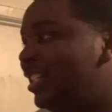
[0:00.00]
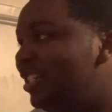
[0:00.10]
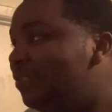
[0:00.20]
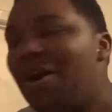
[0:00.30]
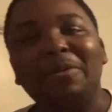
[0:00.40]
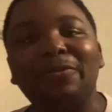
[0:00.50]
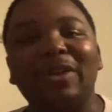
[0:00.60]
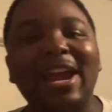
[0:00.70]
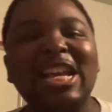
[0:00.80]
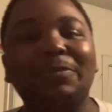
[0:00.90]
Roman
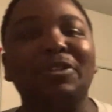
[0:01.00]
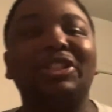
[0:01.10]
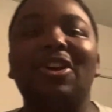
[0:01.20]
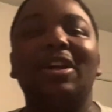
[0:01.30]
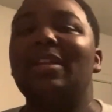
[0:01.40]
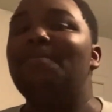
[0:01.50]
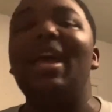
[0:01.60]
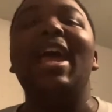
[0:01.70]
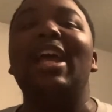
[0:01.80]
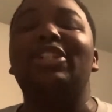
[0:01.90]
Reigns was talking
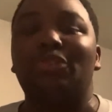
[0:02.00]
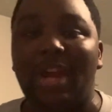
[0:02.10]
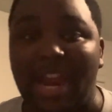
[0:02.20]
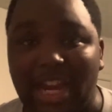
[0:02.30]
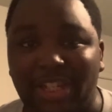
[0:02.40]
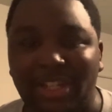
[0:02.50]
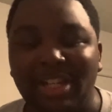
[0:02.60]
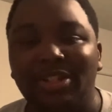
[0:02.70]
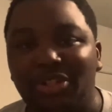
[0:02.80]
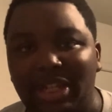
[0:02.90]
mad trash
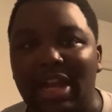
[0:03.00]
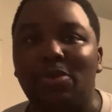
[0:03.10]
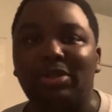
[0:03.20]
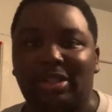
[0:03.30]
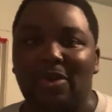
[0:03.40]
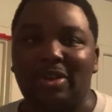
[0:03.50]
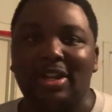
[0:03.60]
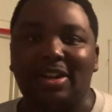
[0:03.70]
to Jey Uso.